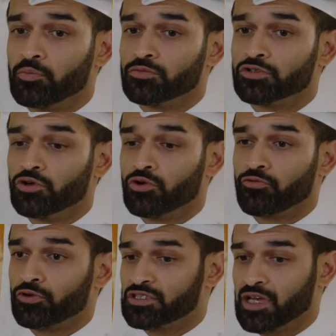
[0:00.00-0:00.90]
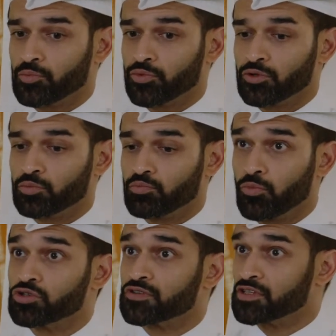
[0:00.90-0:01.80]
So for example,
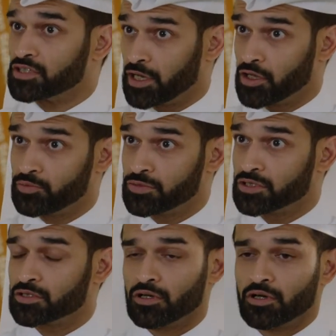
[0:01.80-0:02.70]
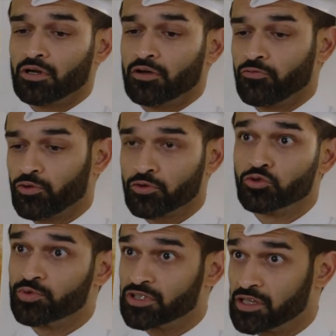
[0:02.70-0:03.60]
most of the stadiums for the
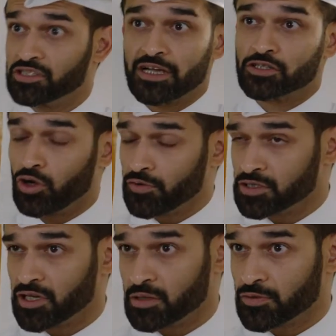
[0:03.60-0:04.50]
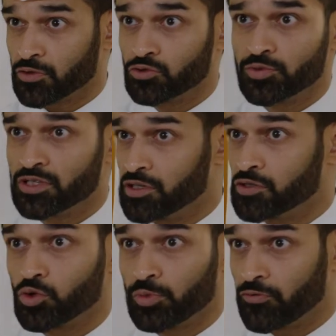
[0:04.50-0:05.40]
group stages, actually all the stadiums for the group
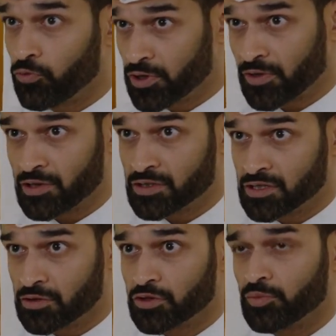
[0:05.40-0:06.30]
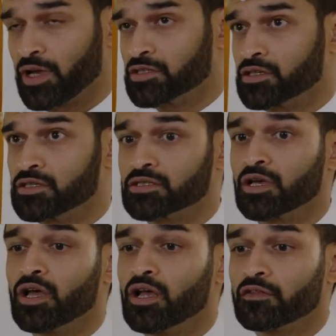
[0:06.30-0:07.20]
stages will be 40,000 seater capacities.
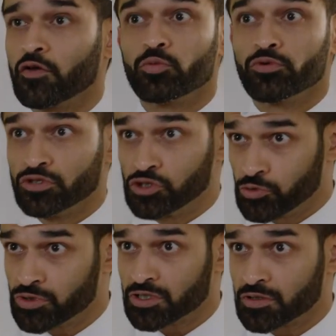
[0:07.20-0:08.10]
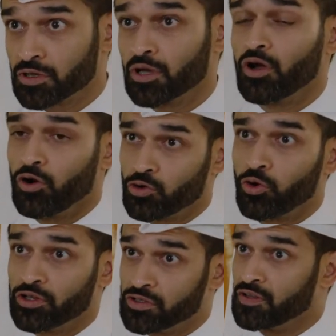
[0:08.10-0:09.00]
They will be reduced
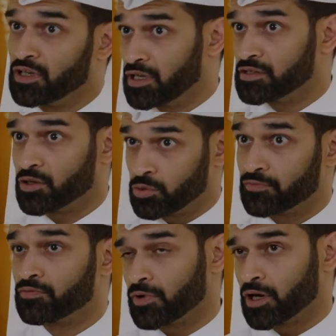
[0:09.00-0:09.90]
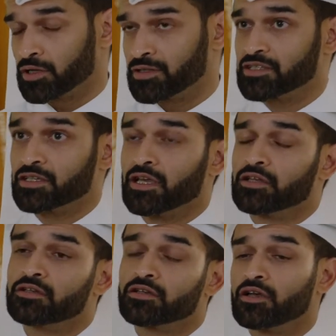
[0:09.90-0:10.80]
according to the needs that we've designated.